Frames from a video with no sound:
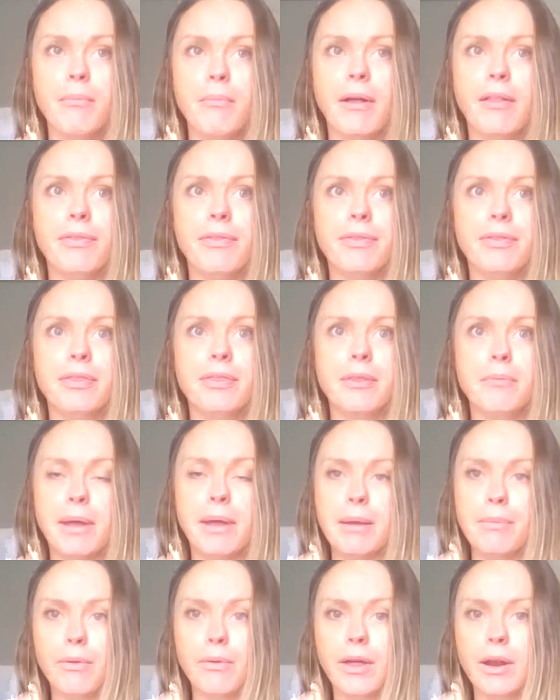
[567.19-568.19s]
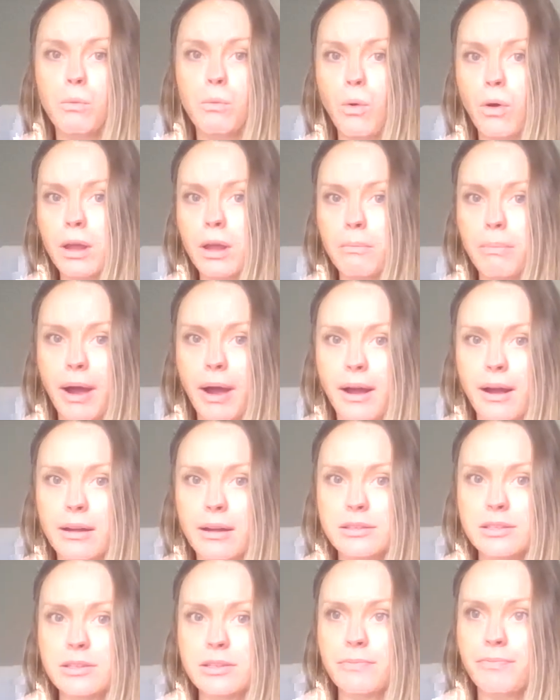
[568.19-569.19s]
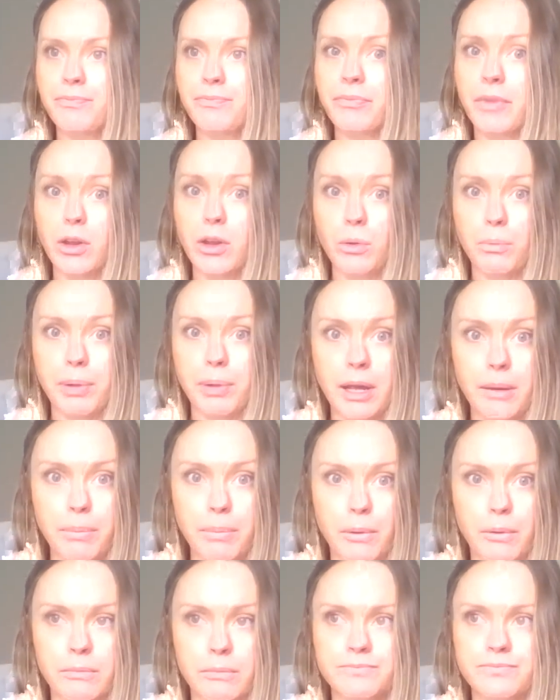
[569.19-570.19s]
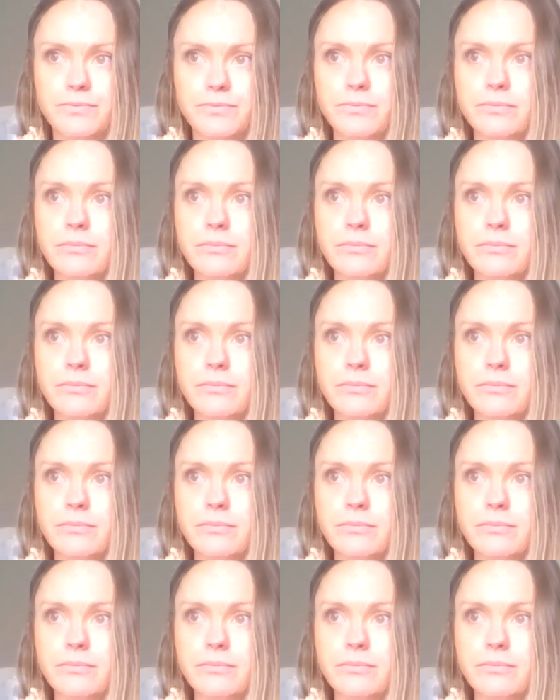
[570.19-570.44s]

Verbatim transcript: But the people that are walking past, they're your people.